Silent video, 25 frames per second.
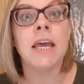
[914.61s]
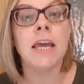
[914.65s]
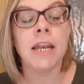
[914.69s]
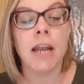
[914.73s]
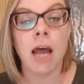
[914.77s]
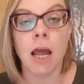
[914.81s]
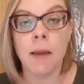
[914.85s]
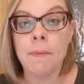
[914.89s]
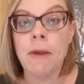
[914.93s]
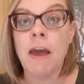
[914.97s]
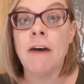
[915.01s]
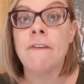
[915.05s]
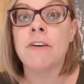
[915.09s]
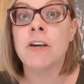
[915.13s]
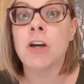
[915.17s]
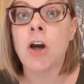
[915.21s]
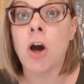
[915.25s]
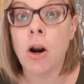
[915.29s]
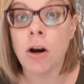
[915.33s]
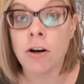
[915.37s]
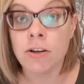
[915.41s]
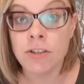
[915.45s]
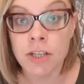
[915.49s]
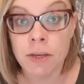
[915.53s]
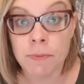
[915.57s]
and I'm having a
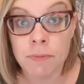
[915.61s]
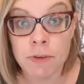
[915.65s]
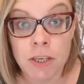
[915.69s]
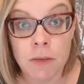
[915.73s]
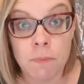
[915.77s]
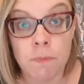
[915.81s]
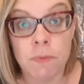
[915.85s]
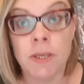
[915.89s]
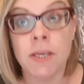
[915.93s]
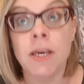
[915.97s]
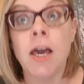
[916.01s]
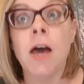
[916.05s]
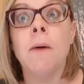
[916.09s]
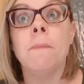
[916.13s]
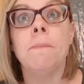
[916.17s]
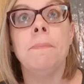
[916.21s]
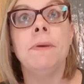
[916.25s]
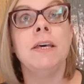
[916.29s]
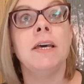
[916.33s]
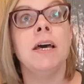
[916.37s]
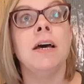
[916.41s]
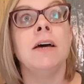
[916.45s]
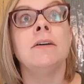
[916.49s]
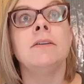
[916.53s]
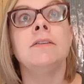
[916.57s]
hard time keeping up
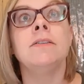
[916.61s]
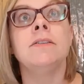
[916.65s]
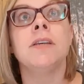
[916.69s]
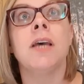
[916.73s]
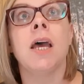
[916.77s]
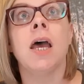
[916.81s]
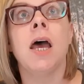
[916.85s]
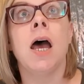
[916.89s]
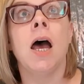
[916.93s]
because